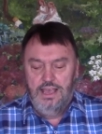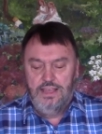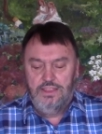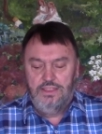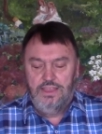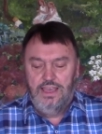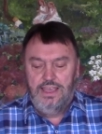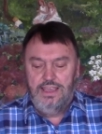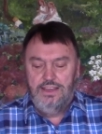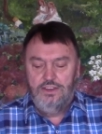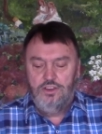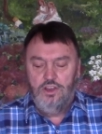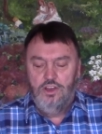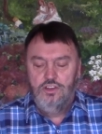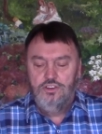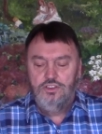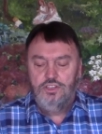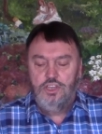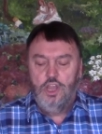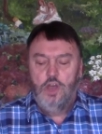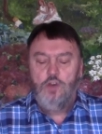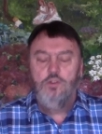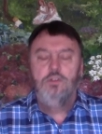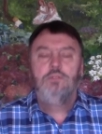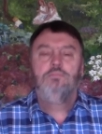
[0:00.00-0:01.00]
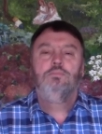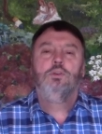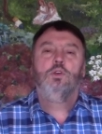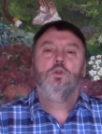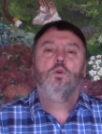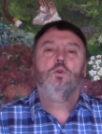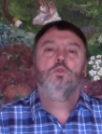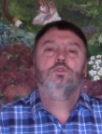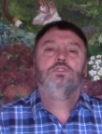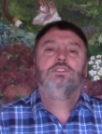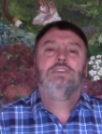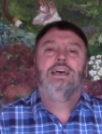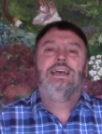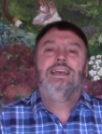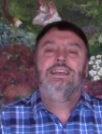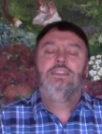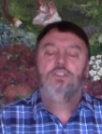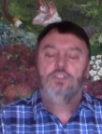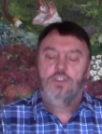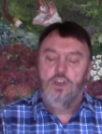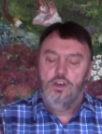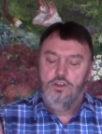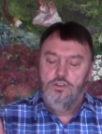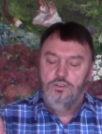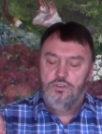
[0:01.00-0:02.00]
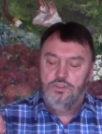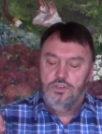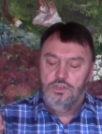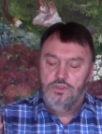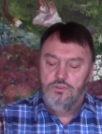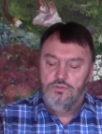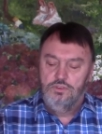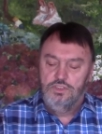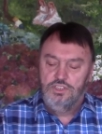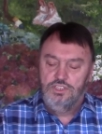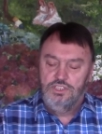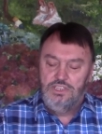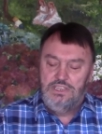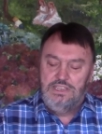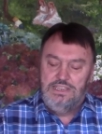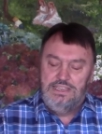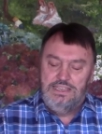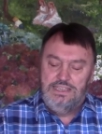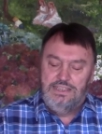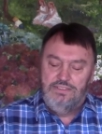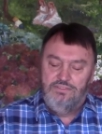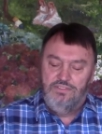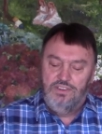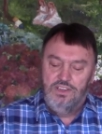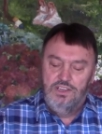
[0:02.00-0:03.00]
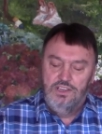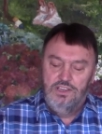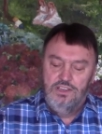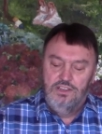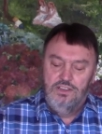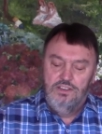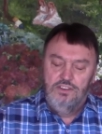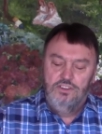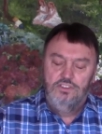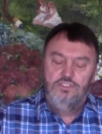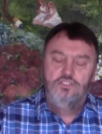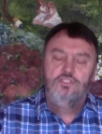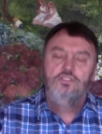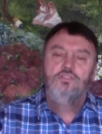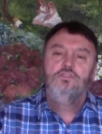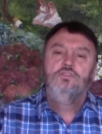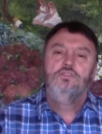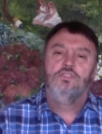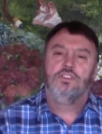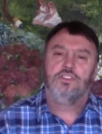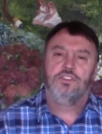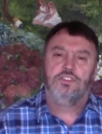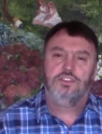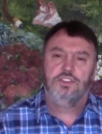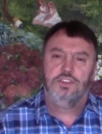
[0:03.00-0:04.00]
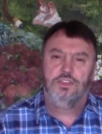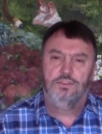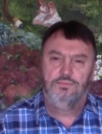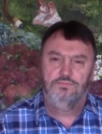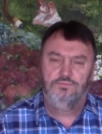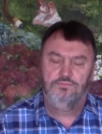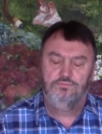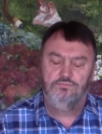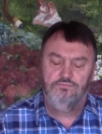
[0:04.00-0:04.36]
They don't know Him because they don't receive truth.